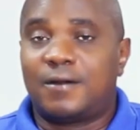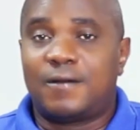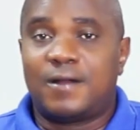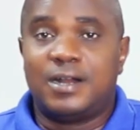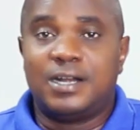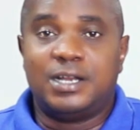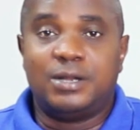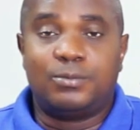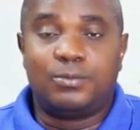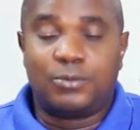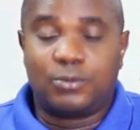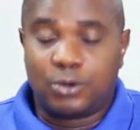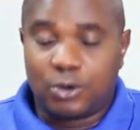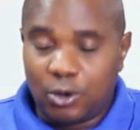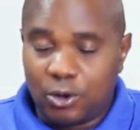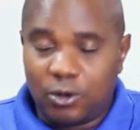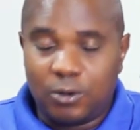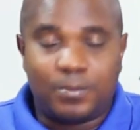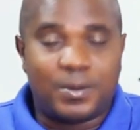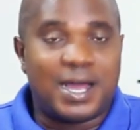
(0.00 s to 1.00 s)
around the
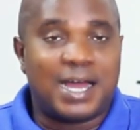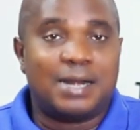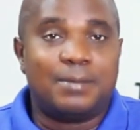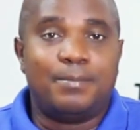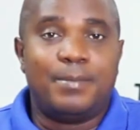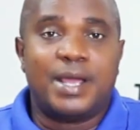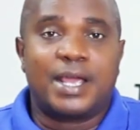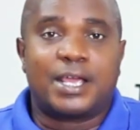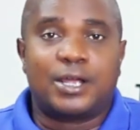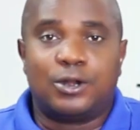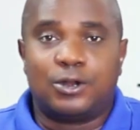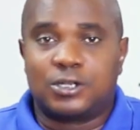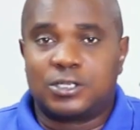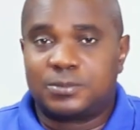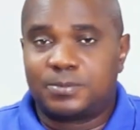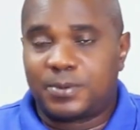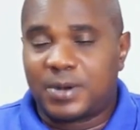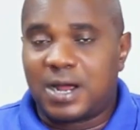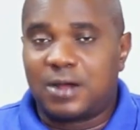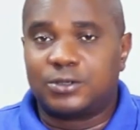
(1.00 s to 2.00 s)
globe and making
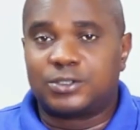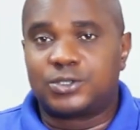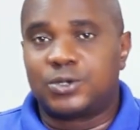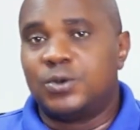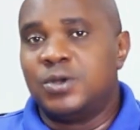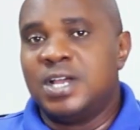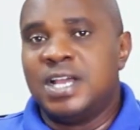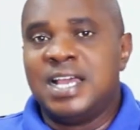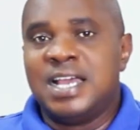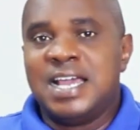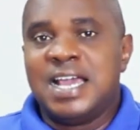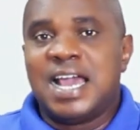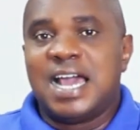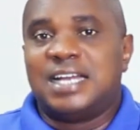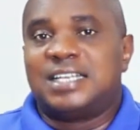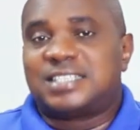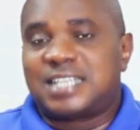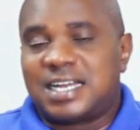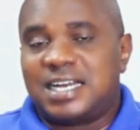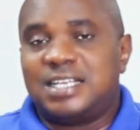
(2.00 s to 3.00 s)
us proud. So
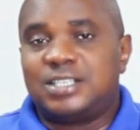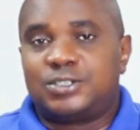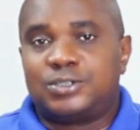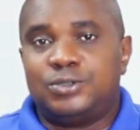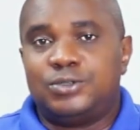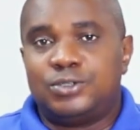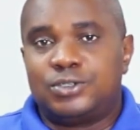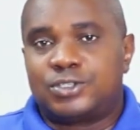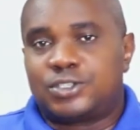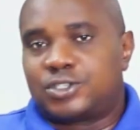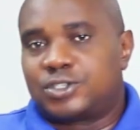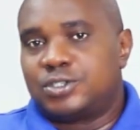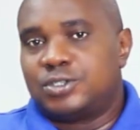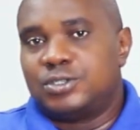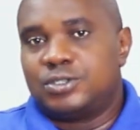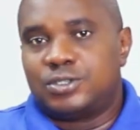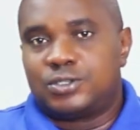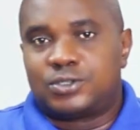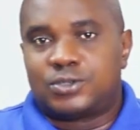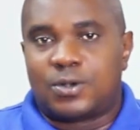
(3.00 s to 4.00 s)
I decided to use
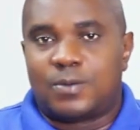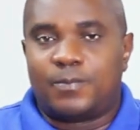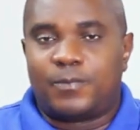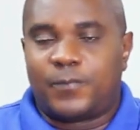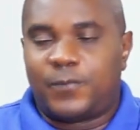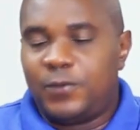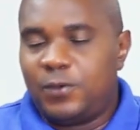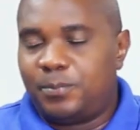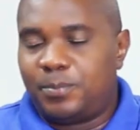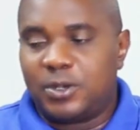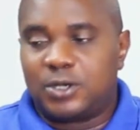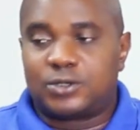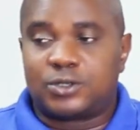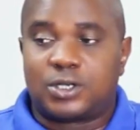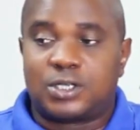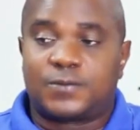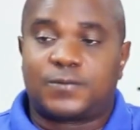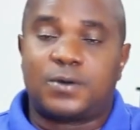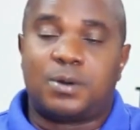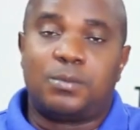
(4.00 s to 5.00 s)
some few
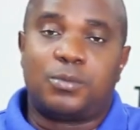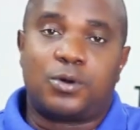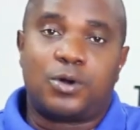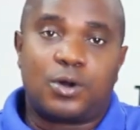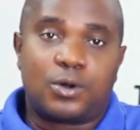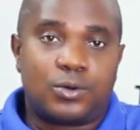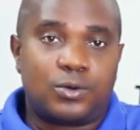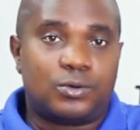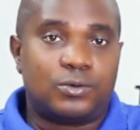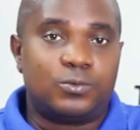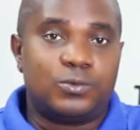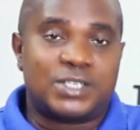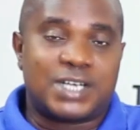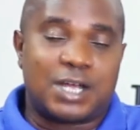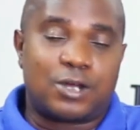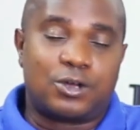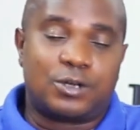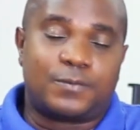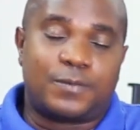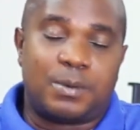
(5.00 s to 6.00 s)
pictures from Google, which
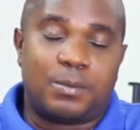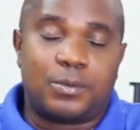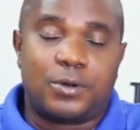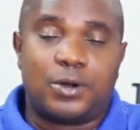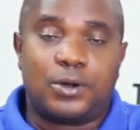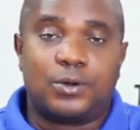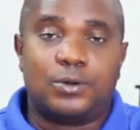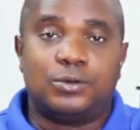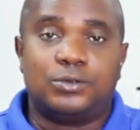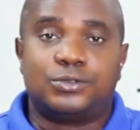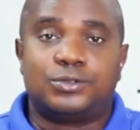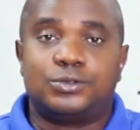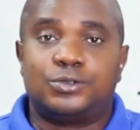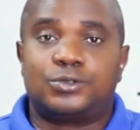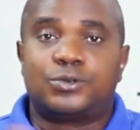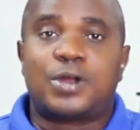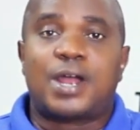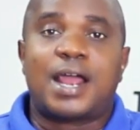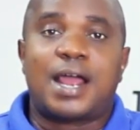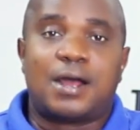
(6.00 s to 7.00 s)
I got from Google, to
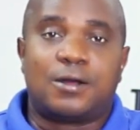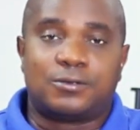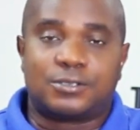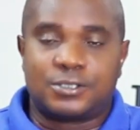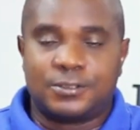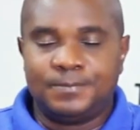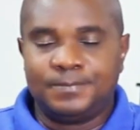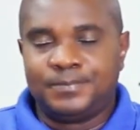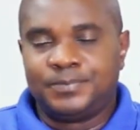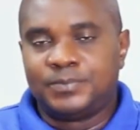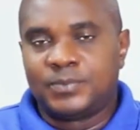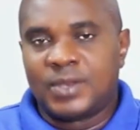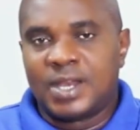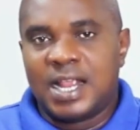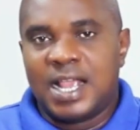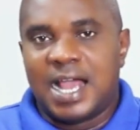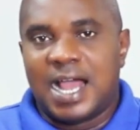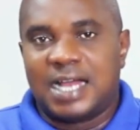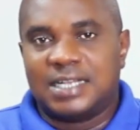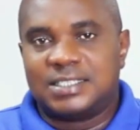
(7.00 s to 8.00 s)
try out
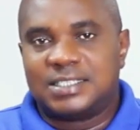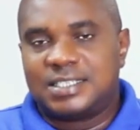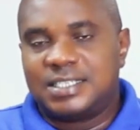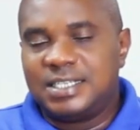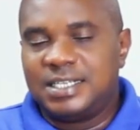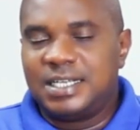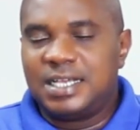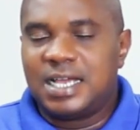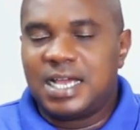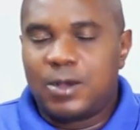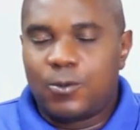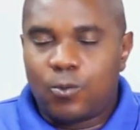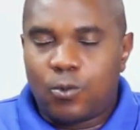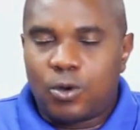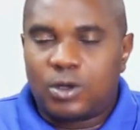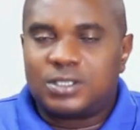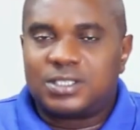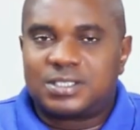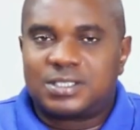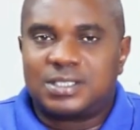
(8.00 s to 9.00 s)
and see
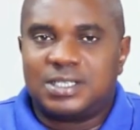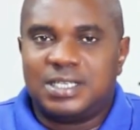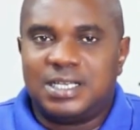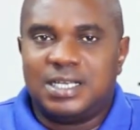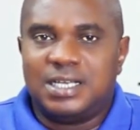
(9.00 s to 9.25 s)
what